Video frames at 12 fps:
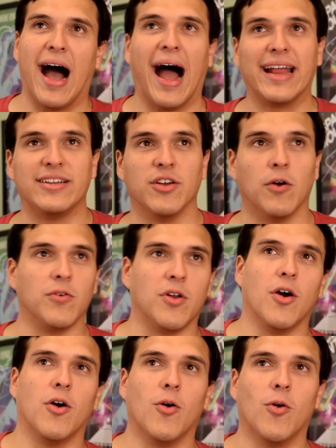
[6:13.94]
I don't
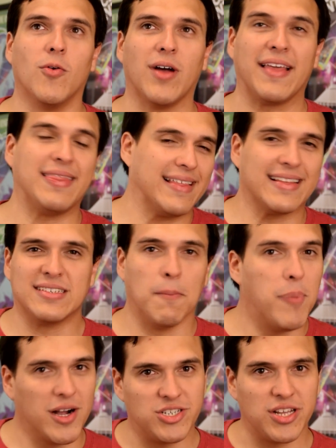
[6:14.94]
know. I think that's a
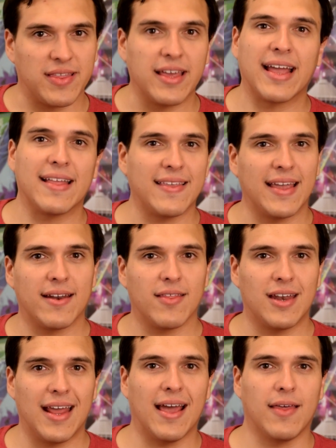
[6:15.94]
budget thing at the end of the
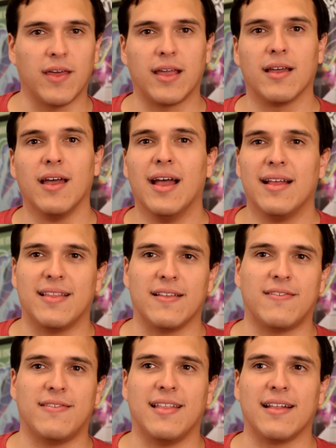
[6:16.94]
day. I think that
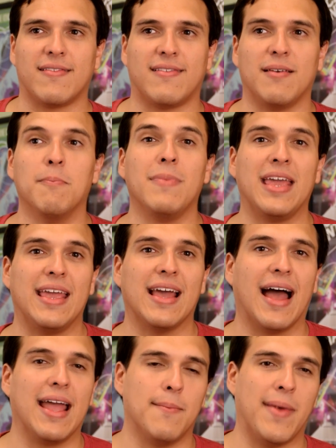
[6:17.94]
to me,
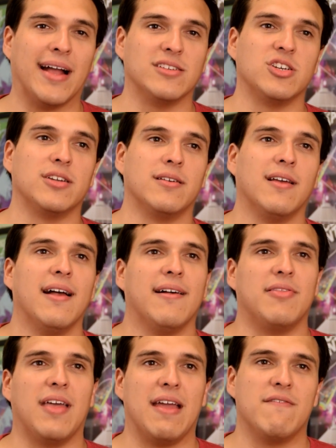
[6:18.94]
I imagine
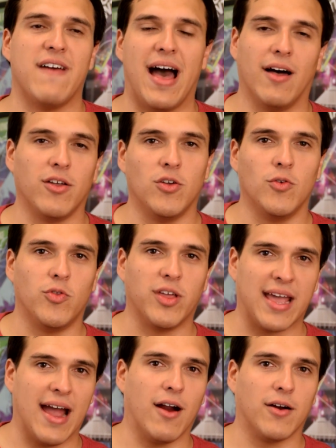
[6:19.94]
they value the
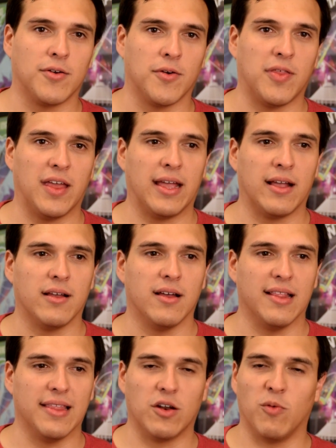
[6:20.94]
character thing a
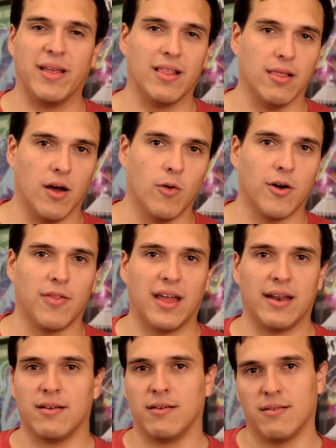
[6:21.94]
little bit lower
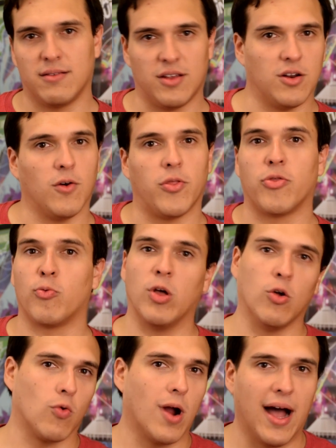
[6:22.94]
than,
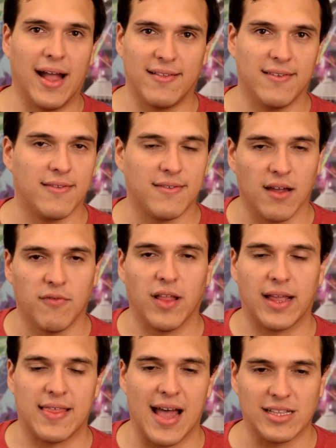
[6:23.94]
thrill rides and stuff
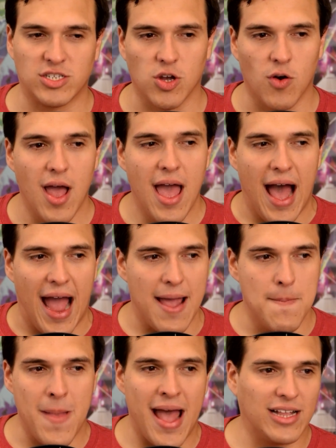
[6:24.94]
like that. So I
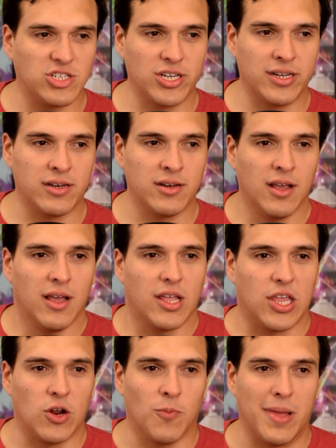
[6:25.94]
imagine,
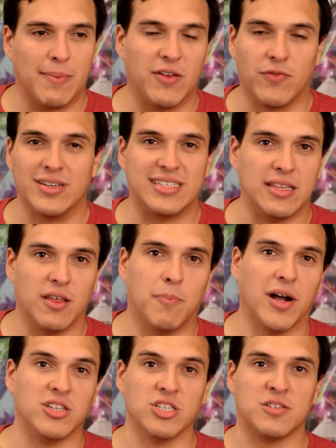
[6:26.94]
maybe if we see the
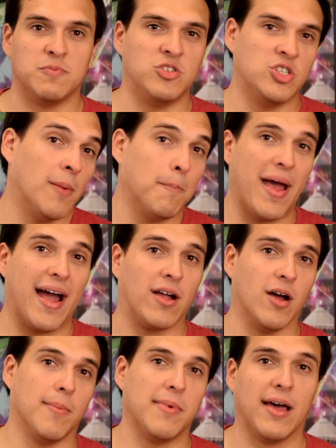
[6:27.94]
budgets jump back
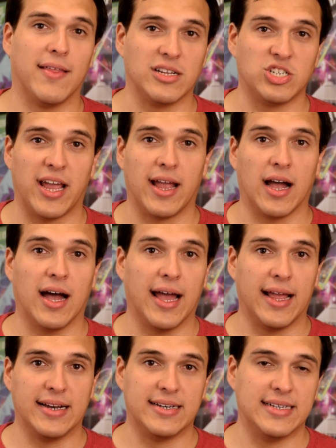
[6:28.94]
up now that
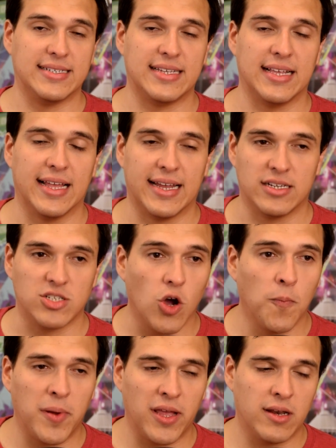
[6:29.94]
Shanghai Disneyland is
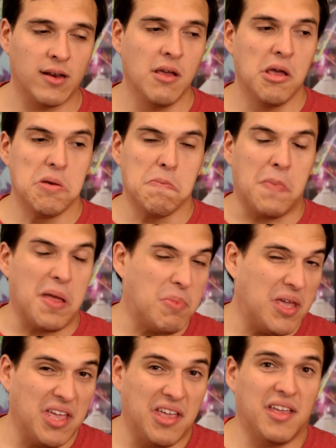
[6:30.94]
open,
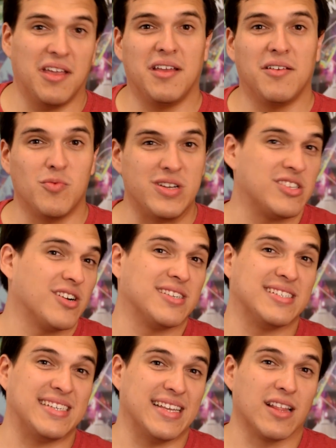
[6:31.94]
maybe we start to
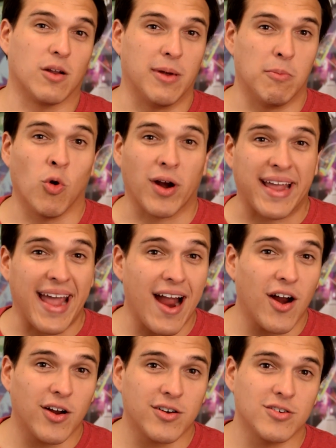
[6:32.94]
see a little bit more
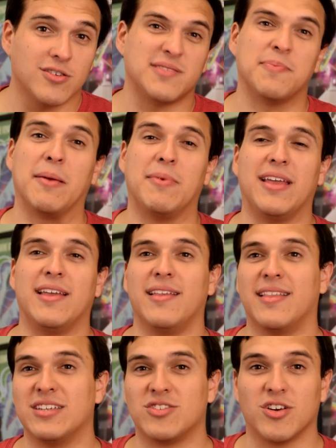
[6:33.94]
characters. Maybe
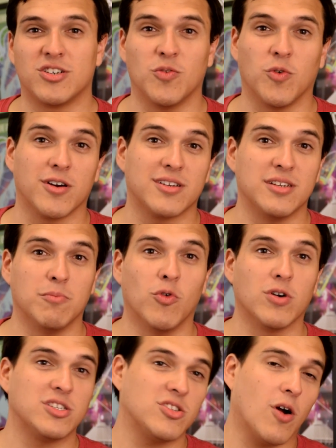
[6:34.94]
they start to work some
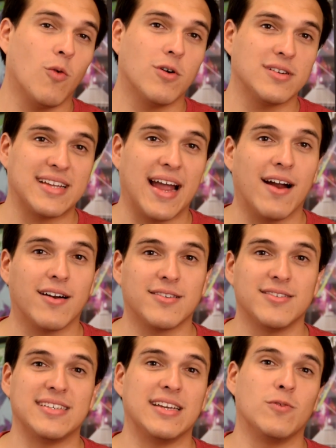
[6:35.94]
more Star Wars
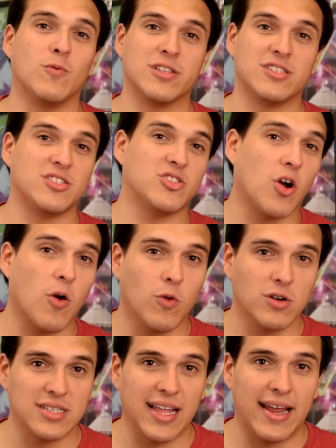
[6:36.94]
characters in once Star
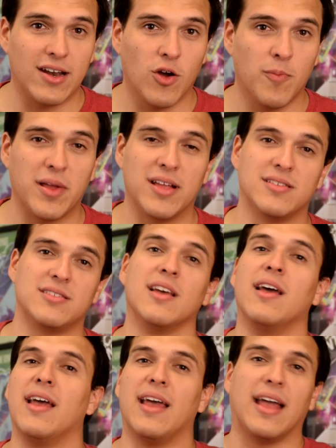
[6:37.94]
Wars Land opens.
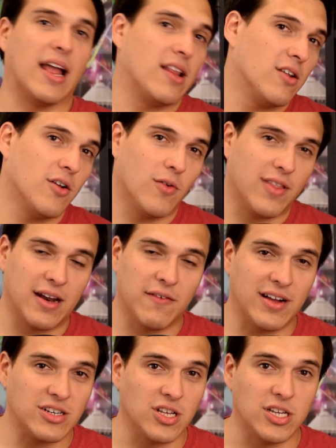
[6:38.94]
And, then
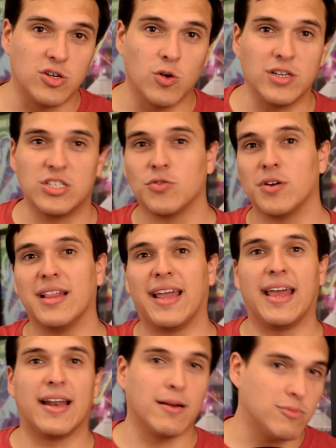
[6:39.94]
eventually Toy Story
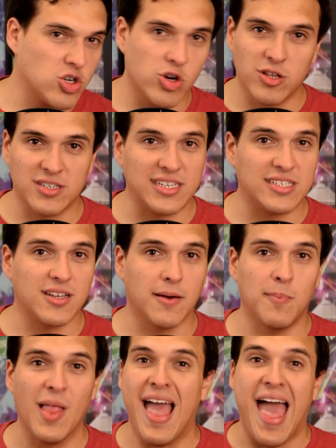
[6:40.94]
Land. And I'm sure you'll see
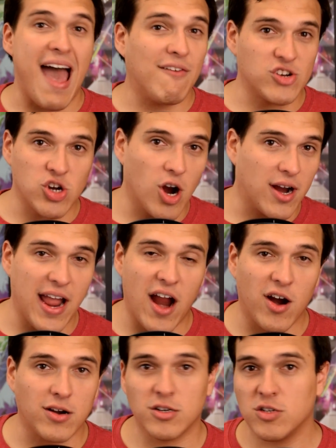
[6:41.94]
some Avatar
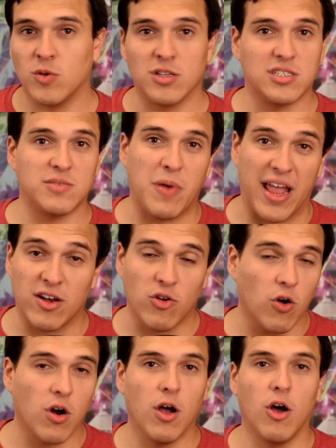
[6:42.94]
characters once
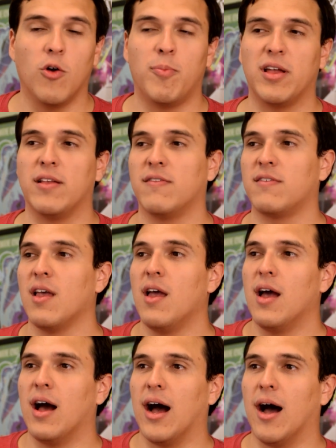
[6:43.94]
Pandora opens.
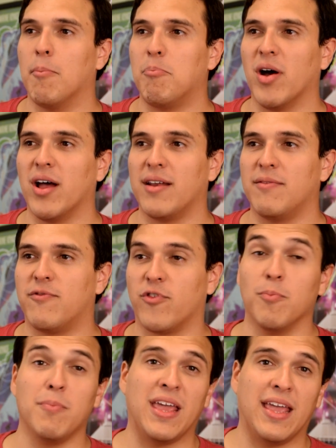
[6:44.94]
But for
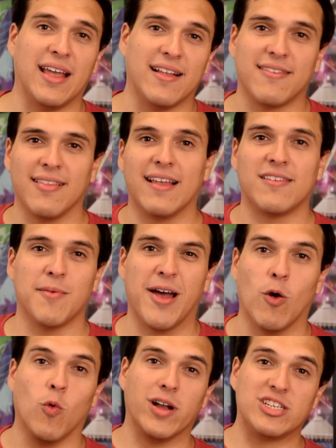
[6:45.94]
me, it's less
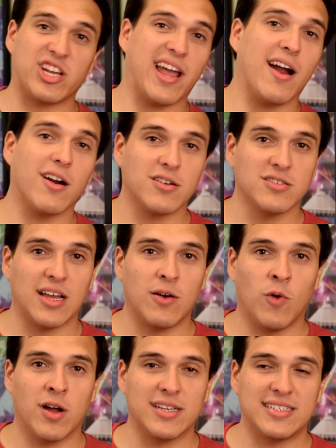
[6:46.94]
about which characters I'd
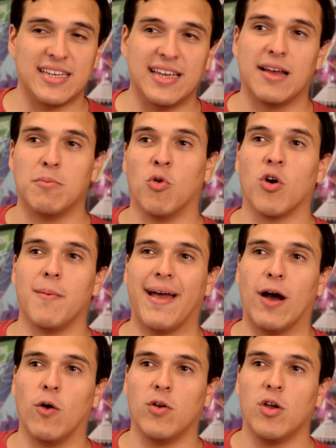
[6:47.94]
want to see and more
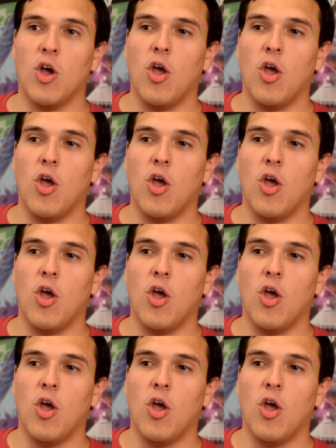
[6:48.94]
about